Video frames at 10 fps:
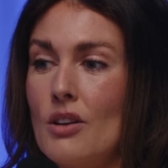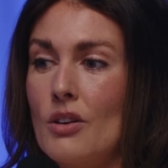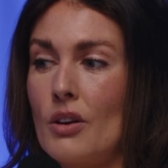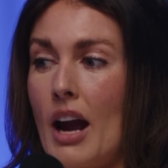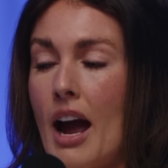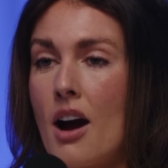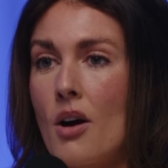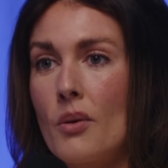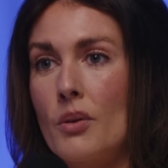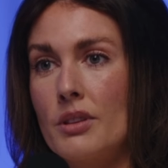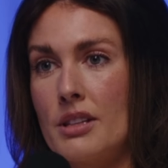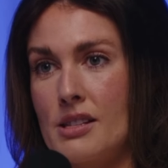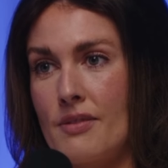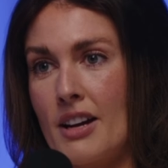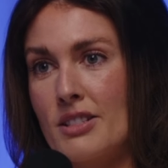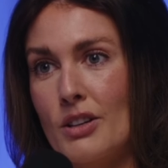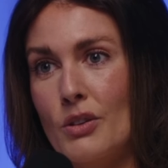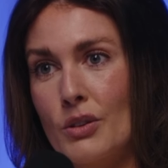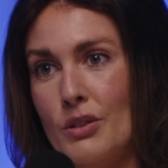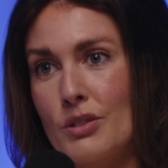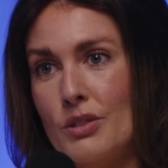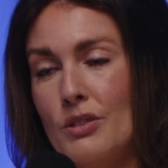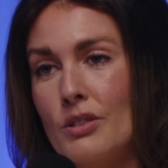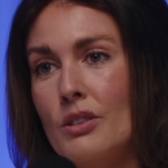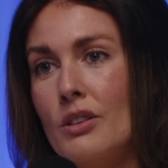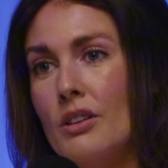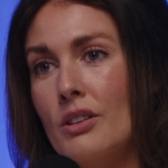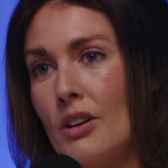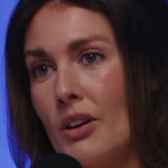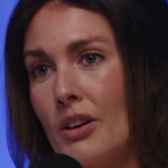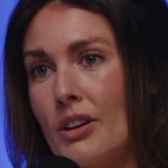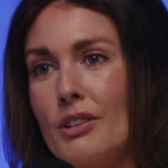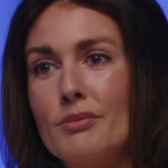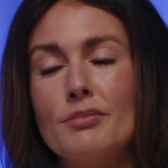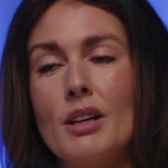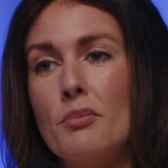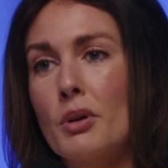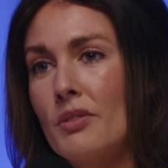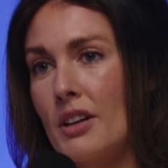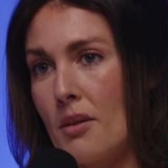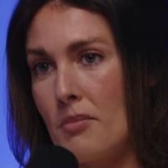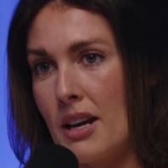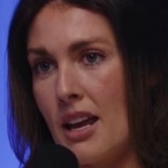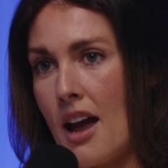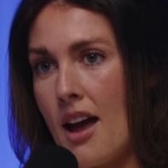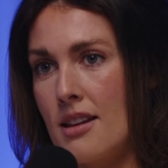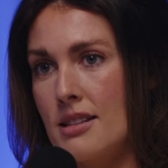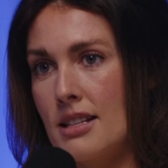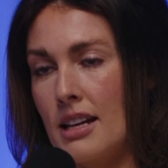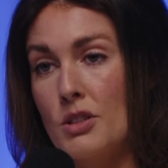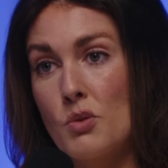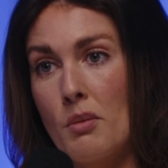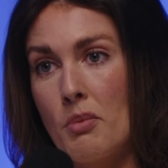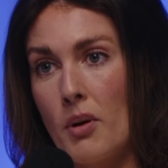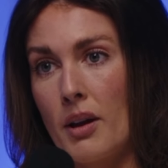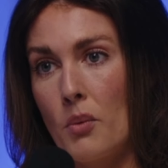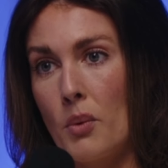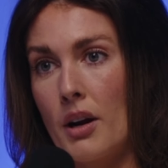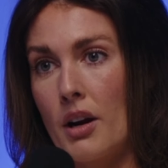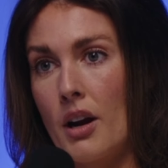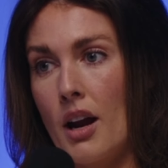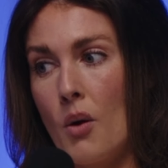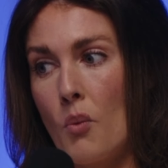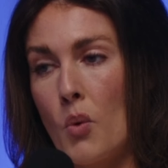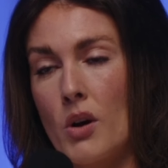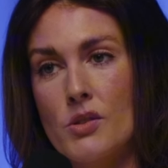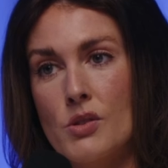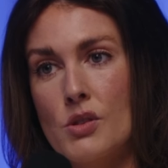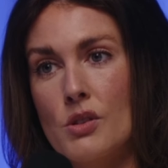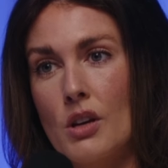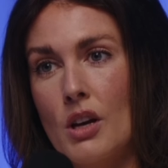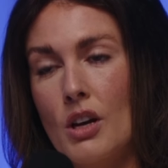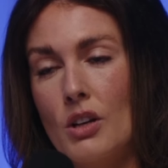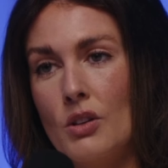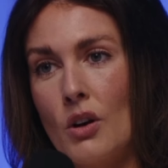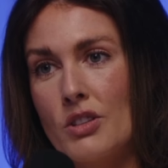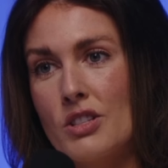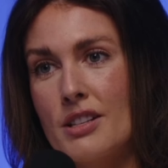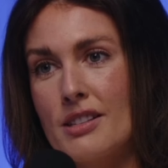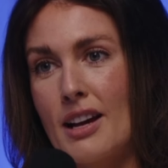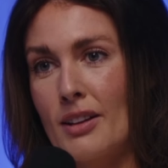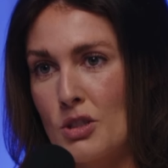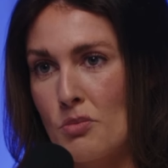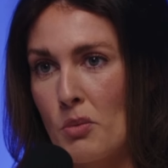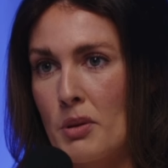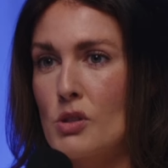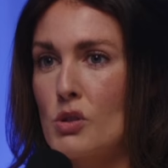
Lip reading: you know, how this founder could go improve the company and get it to a point where it was not just eligible but